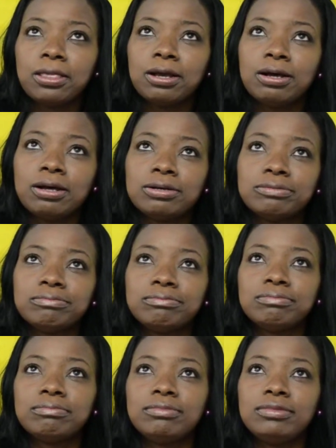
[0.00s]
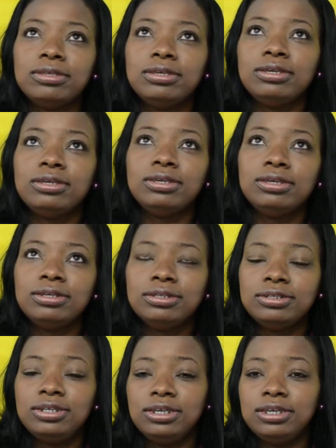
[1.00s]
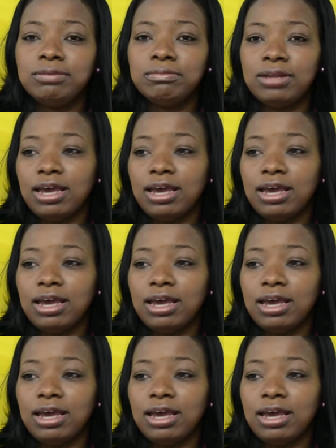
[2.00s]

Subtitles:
The team